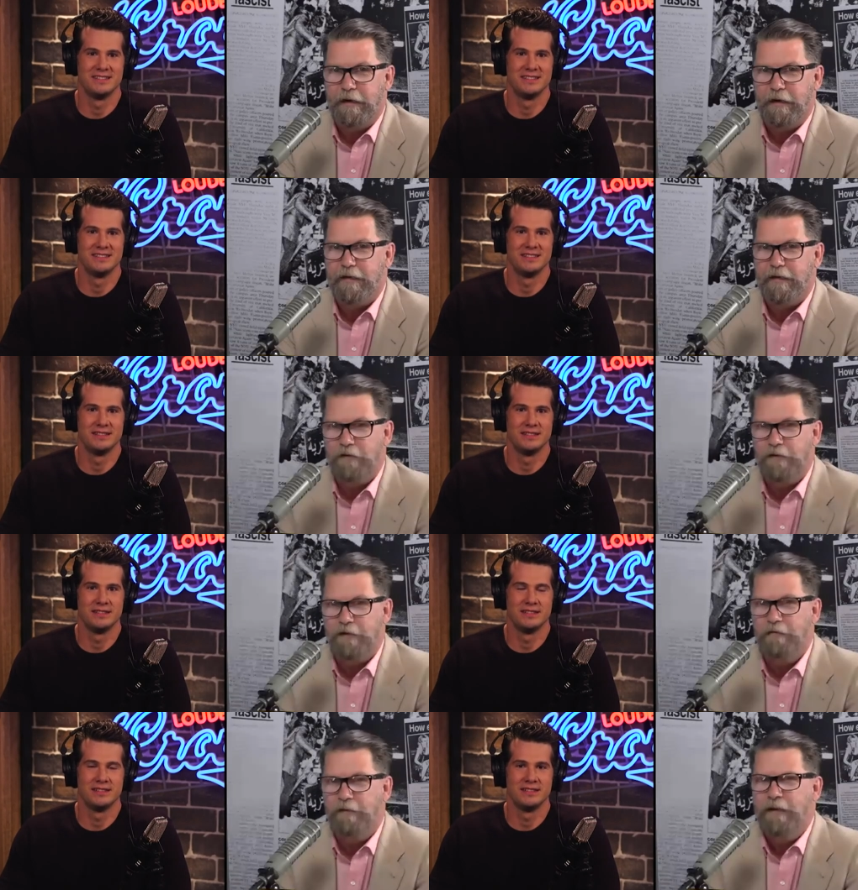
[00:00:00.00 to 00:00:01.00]
Speaker 1: is on this list.
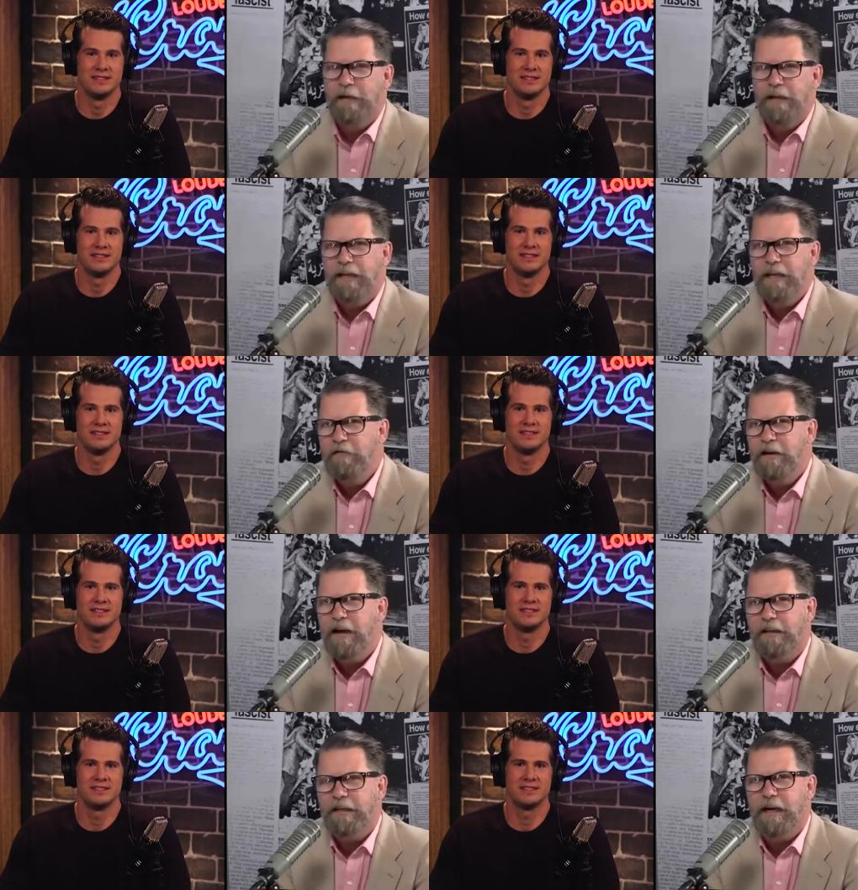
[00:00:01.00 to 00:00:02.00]
Even they even
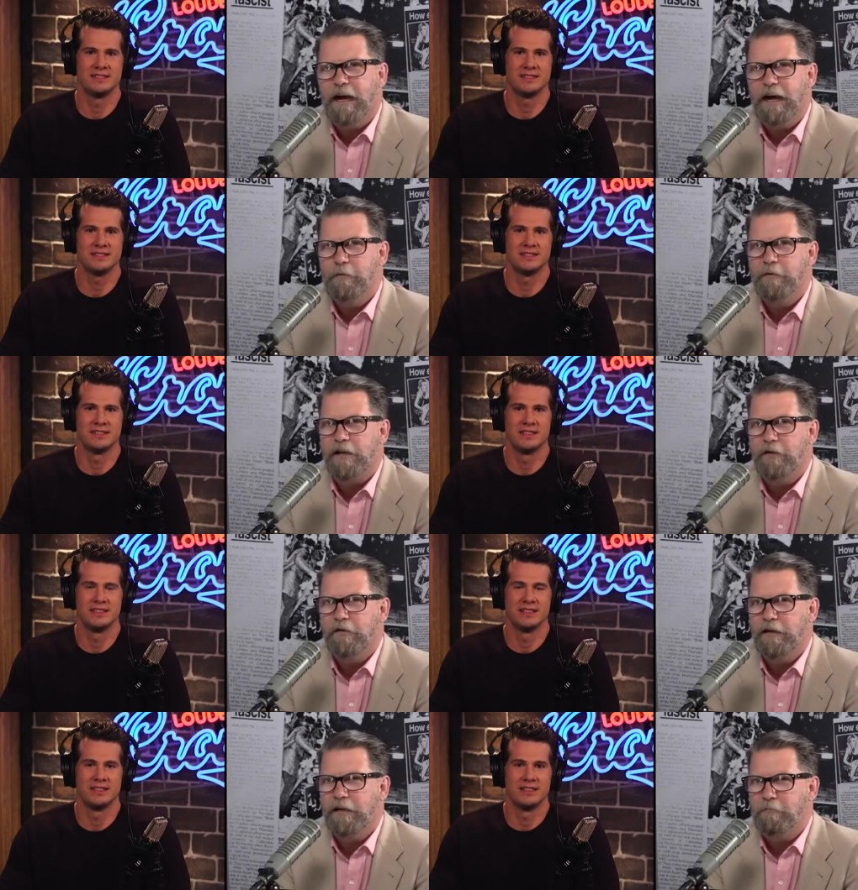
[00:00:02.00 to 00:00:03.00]
got the guy who was
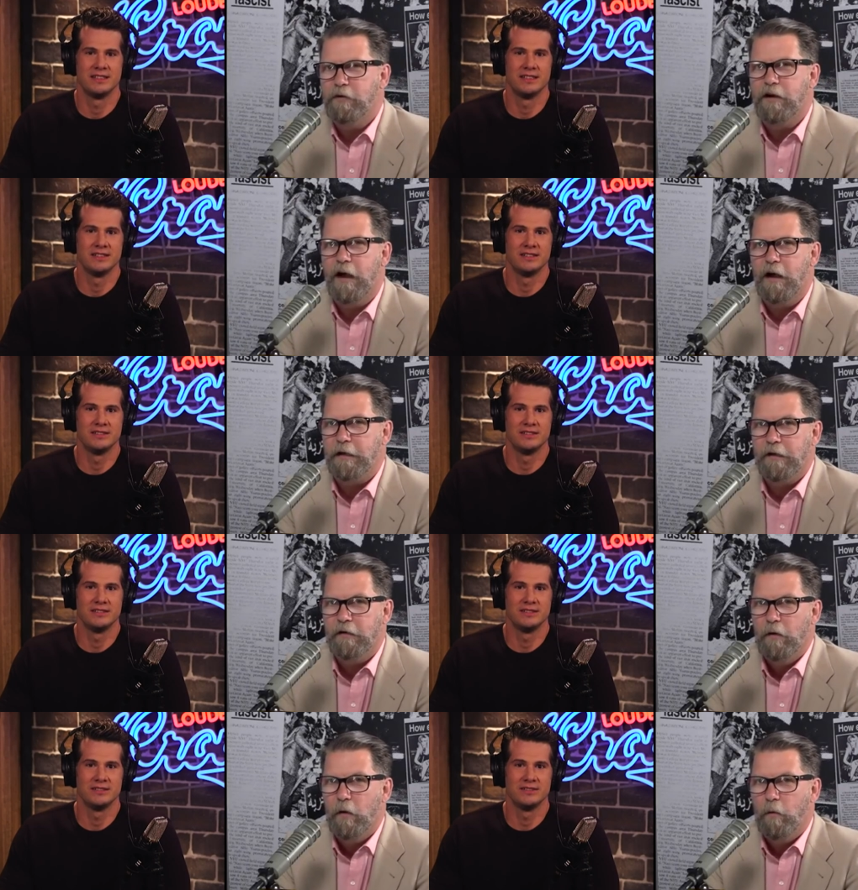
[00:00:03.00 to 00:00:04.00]
underneath Mugabe
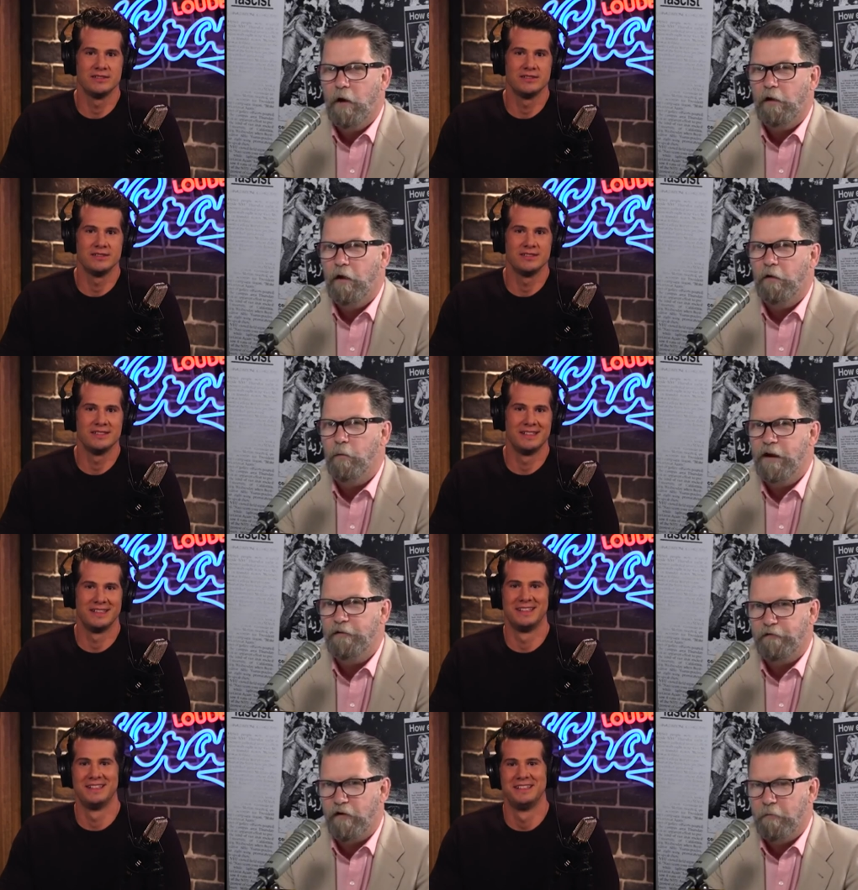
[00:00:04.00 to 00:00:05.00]
while all the
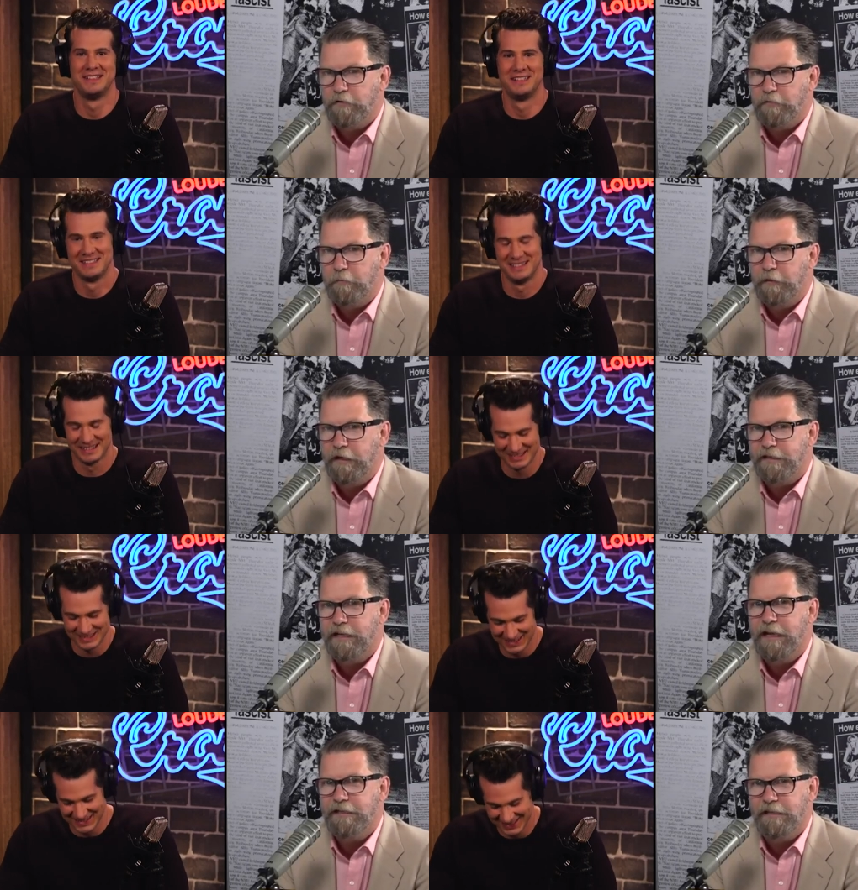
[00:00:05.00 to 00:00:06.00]
white farmers were being
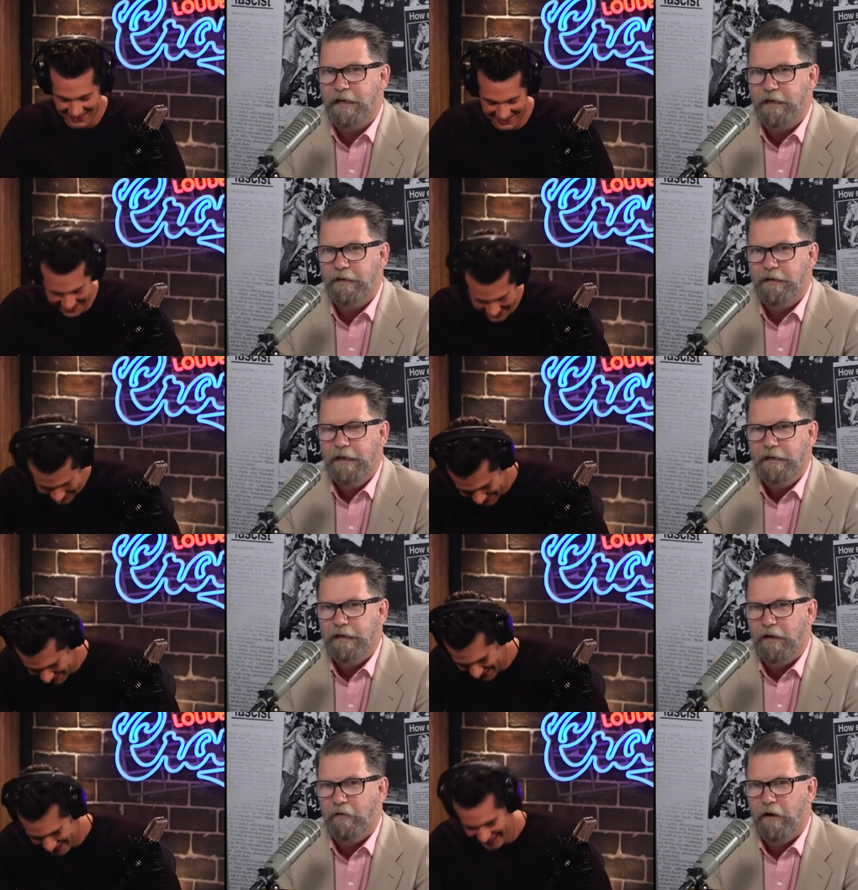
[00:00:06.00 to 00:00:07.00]
assassinated down